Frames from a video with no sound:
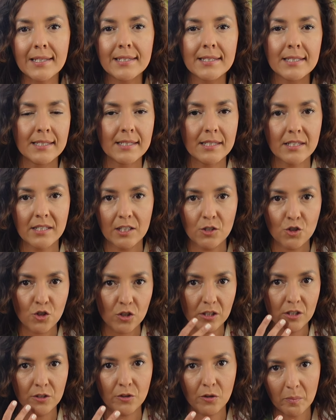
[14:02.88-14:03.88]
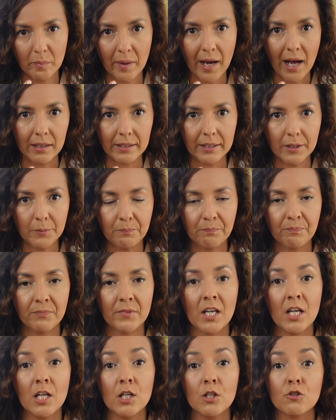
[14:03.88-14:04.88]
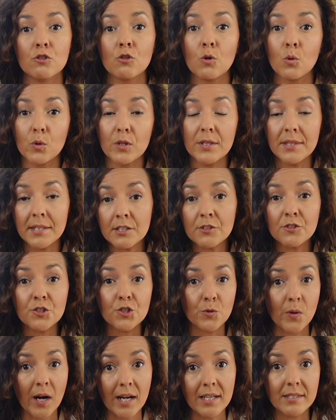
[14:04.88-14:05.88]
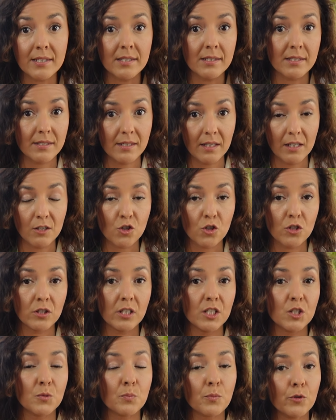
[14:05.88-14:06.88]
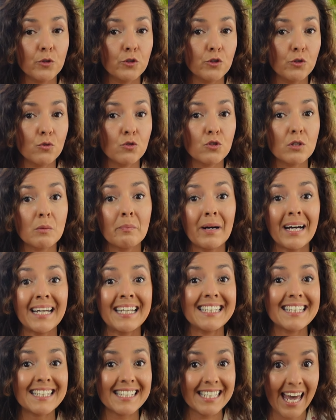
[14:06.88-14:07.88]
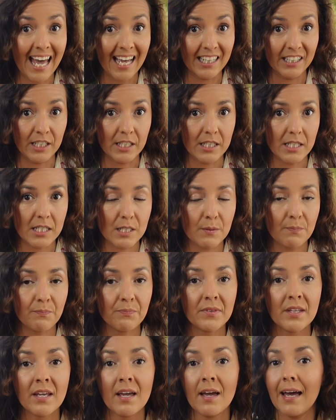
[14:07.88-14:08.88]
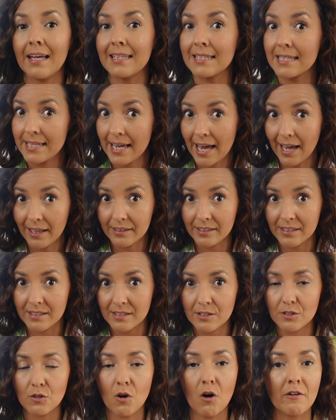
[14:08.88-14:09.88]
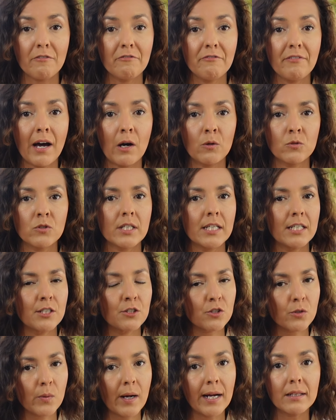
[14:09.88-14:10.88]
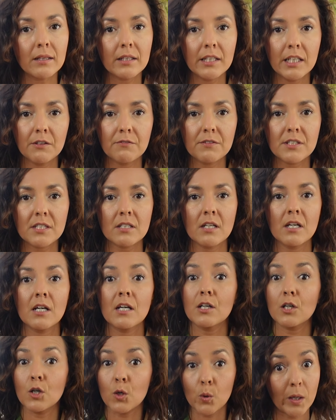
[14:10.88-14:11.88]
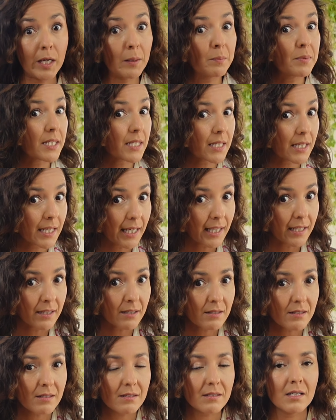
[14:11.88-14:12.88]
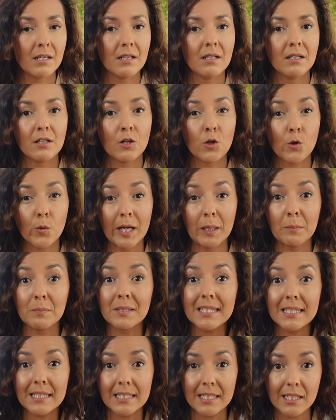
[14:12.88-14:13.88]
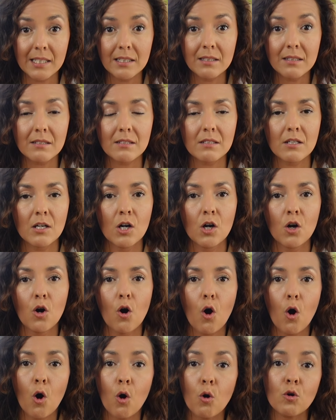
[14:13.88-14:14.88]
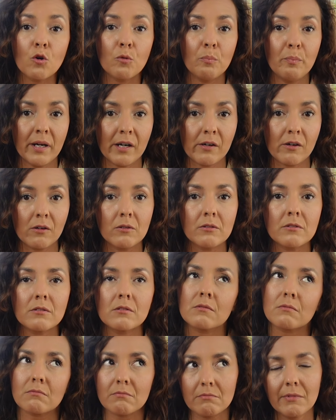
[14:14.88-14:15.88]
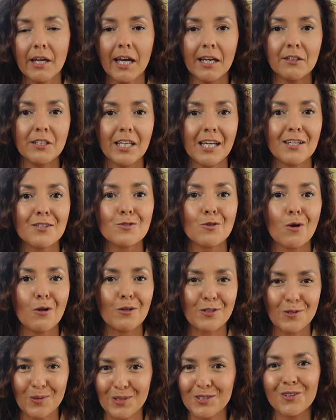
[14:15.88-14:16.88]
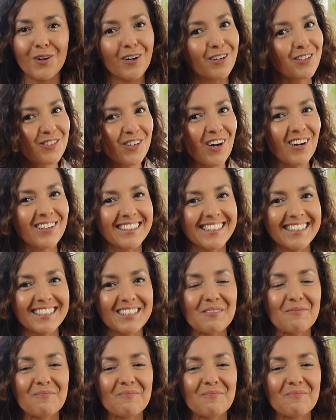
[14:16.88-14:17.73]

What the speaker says: sensation in your palate. So this dry sensation is produced by tannins. And tannins are found in dry leaves, grape skins, grape seeds, oak barrels, and yes, also in dark chocolate.